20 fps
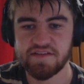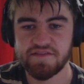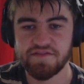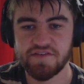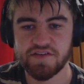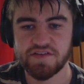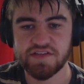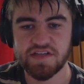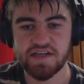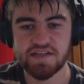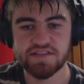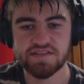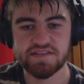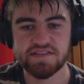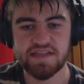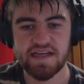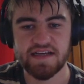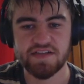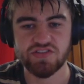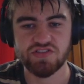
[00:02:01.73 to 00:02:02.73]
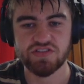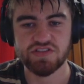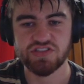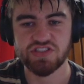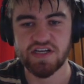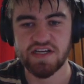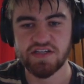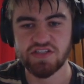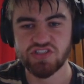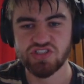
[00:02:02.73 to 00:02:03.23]
if it does actually
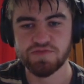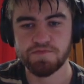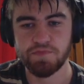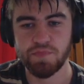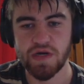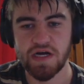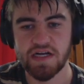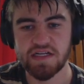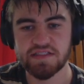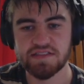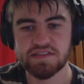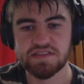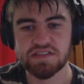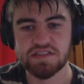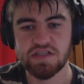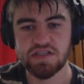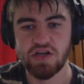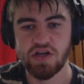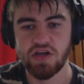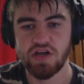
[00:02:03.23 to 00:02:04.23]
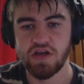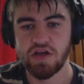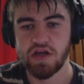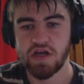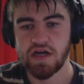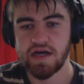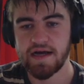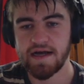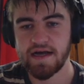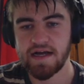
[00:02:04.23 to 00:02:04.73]
change. But
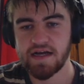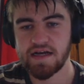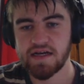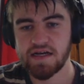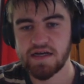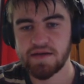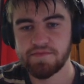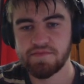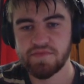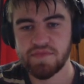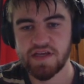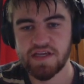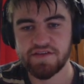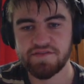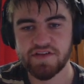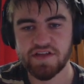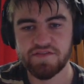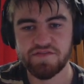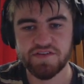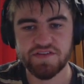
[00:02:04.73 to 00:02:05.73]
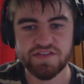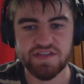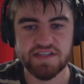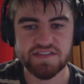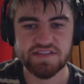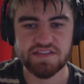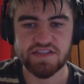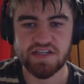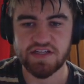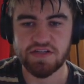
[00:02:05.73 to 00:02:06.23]
even if it
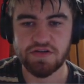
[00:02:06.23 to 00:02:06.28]
doesn't, I